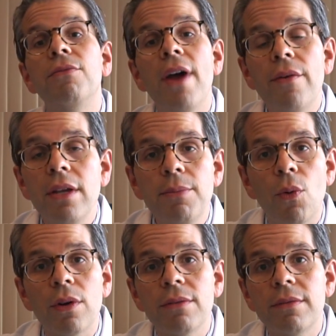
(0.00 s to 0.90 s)
very
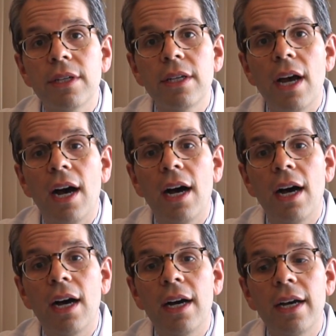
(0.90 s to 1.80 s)
important
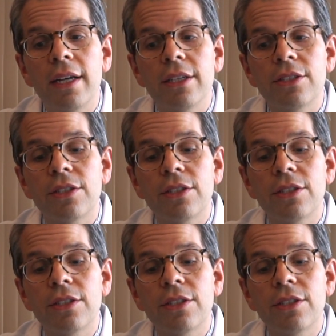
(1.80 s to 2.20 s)
to